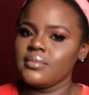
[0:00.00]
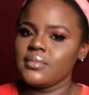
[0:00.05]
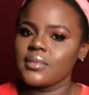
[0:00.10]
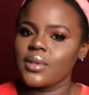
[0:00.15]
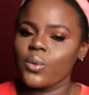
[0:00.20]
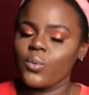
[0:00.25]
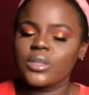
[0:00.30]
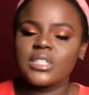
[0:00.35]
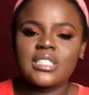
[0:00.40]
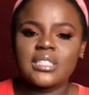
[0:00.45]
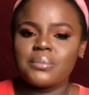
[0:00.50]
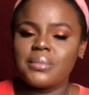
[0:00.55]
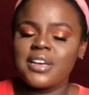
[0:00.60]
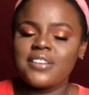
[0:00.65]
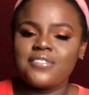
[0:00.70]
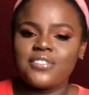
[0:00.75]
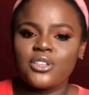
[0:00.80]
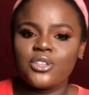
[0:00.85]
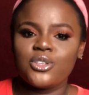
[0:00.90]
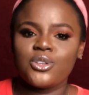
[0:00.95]
watching my
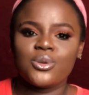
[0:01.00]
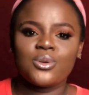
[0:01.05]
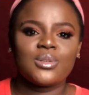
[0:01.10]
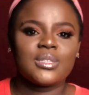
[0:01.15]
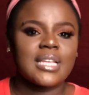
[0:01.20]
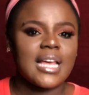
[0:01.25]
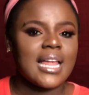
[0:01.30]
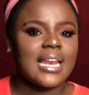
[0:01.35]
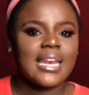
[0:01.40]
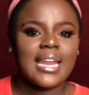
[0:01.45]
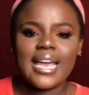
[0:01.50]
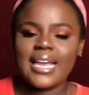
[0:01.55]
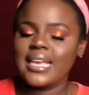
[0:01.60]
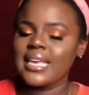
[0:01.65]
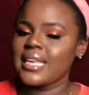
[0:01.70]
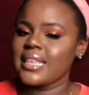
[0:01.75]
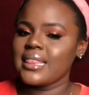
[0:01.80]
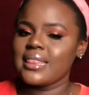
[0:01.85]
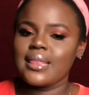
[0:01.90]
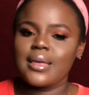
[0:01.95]
videos and
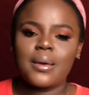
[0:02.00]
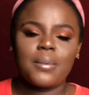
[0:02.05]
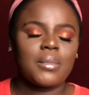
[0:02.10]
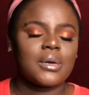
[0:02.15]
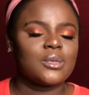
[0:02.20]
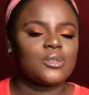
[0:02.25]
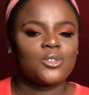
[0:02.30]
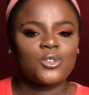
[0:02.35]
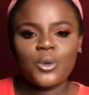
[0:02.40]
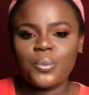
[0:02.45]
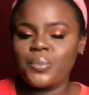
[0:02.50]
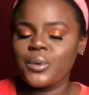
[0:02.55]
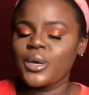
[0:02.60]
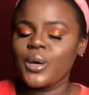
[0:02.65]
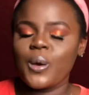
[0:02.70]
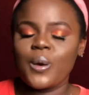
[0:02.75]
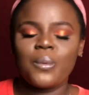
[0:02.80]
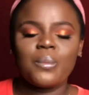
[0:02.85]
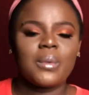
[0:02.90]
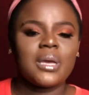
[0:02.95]
liking them and dropping
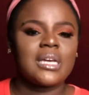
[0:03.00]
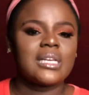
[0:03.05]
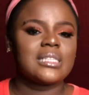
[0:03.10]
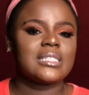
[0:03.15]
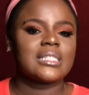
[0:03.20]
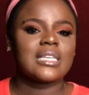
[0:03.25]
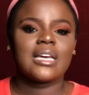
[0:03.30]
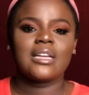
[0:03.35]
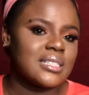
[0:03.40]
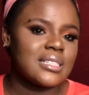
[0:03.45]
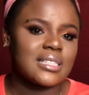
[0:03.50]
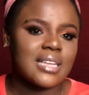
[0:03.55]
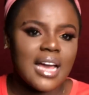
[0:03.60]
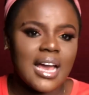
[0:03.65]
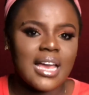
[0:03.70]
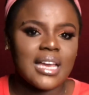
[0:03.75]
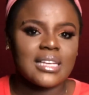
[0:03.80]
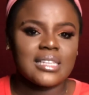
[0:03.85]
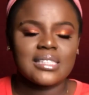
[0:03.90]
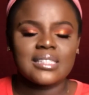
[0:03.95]
comments. And
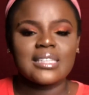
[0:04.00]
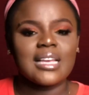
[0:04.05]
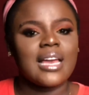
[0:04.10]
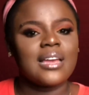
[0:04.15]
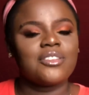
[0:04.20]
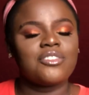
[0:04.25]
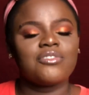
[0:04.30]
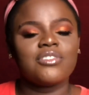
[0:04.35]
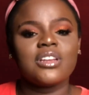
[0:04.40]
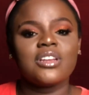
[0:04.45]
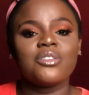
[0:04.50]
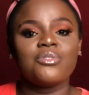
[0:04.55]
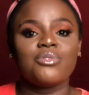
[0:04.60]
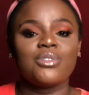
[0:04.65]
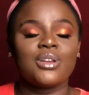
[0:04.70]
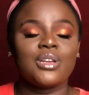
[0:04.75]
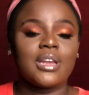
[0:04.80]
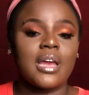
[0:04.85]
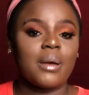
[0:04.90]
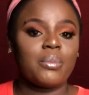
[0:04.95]
guys, I
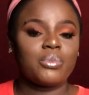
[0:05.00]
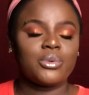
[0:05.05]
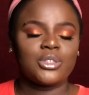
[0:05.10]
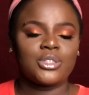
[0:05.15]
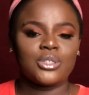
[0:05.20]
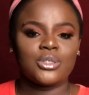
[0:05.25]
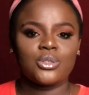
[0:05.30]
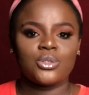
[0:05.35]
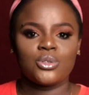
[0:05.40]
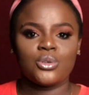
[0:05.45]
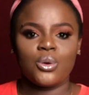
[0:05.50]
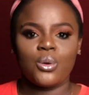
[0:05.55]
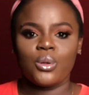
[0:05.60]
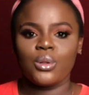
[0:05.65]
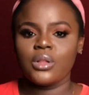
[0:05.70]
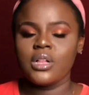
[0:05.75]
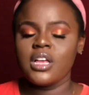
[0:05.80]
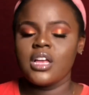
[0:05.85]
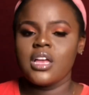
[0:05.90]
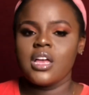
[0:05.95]
really appreciate you all.
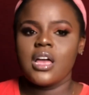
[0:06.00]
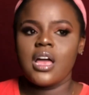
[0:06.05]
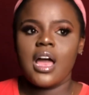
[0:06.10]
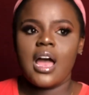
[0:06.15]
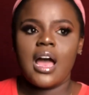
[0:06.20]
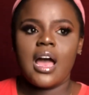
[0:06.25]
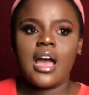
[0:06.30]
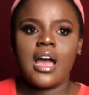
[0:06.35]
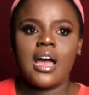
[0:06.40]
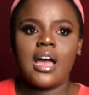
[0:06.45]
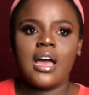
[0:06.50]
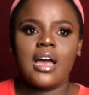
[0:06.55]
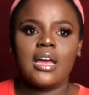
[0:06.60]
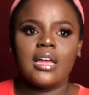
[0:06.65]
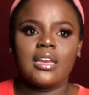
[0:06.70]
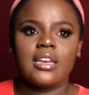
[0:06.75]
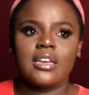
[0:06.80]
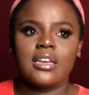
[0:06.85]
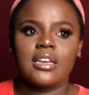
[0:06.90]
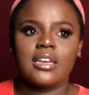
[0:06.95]

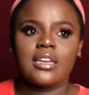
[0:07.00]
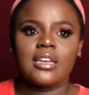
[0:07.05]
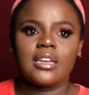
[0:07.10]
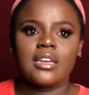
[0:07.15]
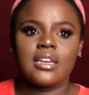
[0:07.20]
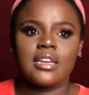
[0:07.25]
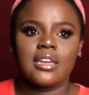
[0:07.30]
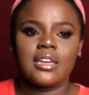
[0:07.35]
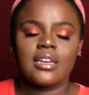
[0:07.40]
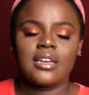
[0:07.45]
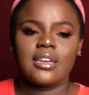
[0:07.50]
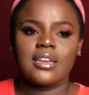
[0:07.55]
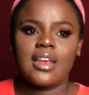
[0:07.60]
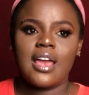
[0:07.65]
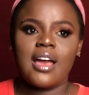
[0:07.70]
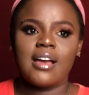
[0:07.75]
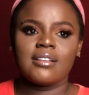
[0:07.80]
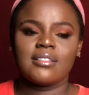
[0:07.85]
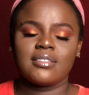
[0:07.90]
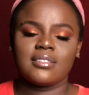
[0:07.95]
And
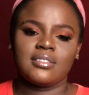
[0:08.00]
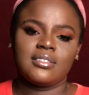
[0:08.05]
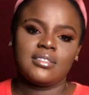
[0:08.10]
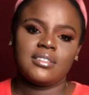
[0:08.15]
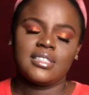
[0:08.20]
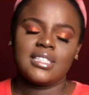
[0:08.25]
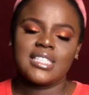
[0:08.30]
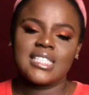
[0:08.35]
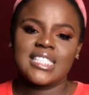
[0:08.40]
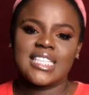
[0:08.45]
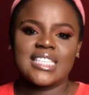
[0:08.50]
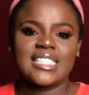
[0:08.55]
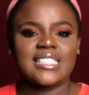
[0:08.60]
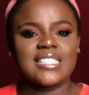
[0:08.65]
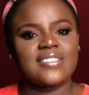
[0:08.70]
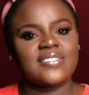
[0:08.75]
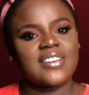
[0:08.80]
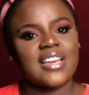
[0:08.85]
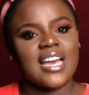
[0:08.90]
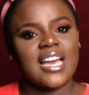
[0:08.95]
yeah, stay
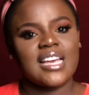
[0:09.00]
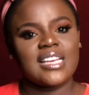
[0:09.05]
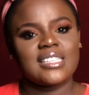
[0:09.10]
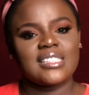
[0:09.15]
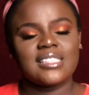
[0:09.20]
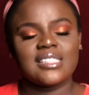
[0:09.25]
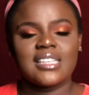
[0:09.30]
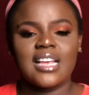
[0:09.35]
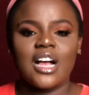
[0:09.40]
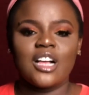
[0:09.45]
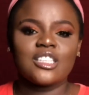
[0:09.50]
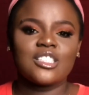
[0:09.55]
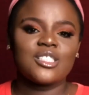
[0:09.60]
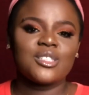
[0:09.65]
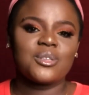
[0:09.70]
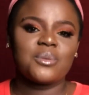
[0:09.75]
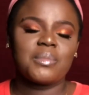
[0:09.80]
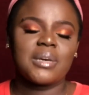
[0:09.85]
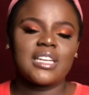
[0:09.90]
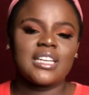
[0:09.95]
safe guys. I'll see you
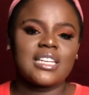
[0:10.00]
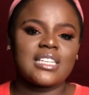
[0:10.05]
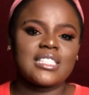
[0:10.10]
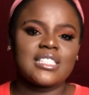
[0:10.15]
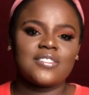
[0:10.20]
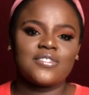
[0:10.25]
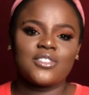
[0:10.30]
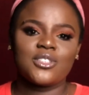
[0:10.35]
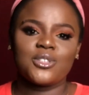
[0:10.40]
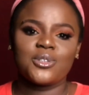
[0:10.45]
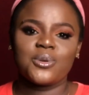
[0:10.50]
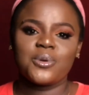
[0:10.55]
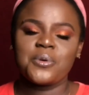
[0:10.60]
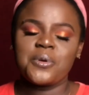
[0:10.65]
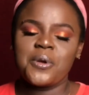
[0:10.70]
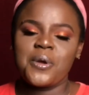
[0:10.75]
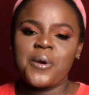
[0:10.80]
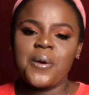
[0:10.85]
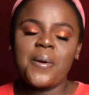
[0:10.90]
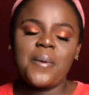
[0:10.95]
in my next video.
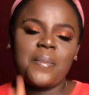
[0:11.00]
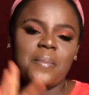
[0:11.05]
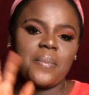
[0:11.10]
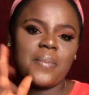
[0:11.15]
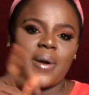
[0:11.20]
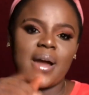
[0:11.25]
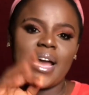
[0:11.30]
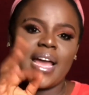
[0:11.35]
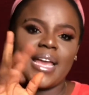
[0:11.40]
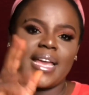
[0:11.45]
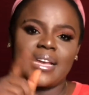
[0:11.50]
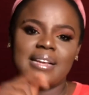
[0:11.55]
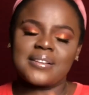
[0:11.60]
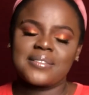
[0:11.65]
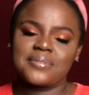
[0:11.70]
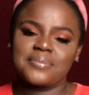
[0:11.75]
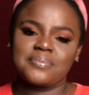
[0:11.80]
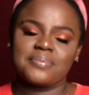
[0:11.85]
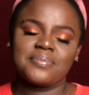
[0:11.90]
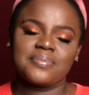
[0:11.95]
Bye.
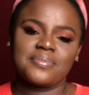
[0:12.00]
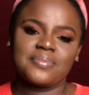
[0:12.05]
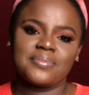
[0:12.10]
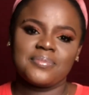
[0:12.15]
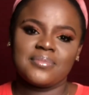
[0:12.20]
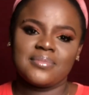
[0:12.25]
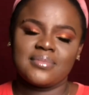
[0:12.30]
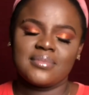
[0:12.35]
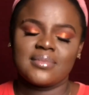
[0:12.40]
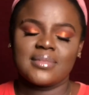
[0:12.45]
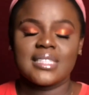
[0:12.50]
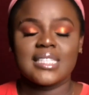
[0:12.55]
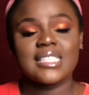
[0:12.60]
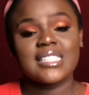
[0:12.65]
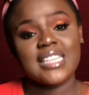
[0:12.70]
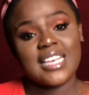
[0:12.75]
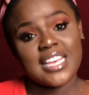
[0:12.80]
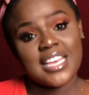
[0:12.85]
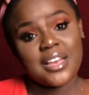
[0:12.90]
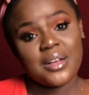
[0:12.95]

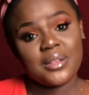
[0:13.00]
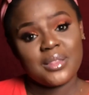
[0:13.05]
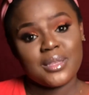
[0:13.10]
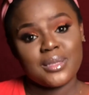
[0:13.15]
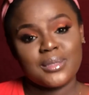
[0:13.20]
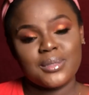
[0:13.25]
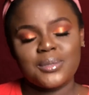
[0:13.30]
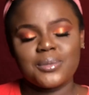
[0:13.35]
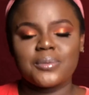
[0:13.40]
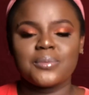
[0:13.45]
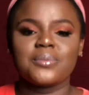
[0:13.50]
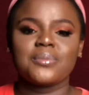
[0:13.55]
Stay healthy too.